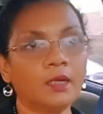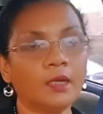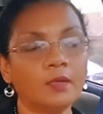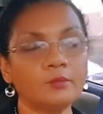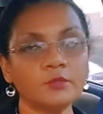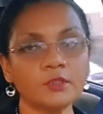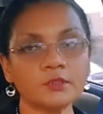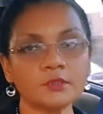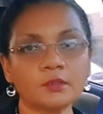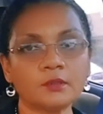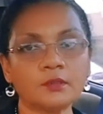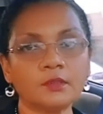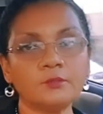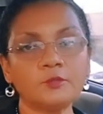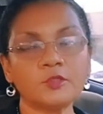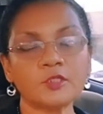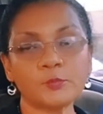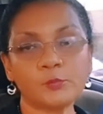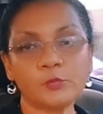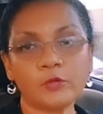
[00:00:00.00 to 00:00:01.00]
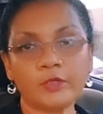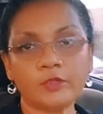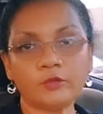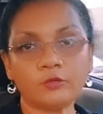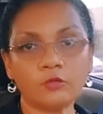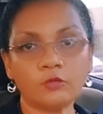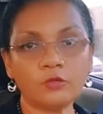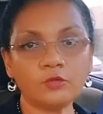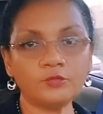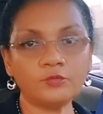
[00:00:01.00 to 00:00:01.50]
I'm just gonna spray it
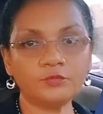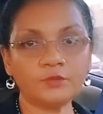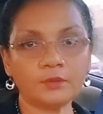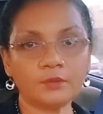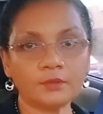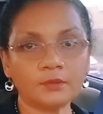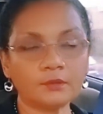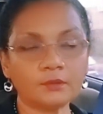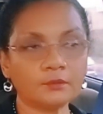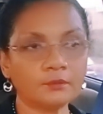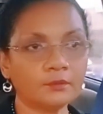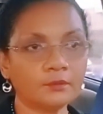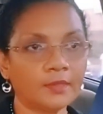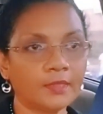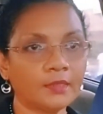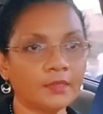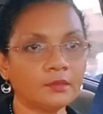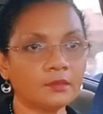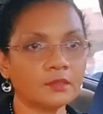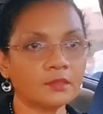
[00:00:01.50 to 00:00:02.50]
over, right?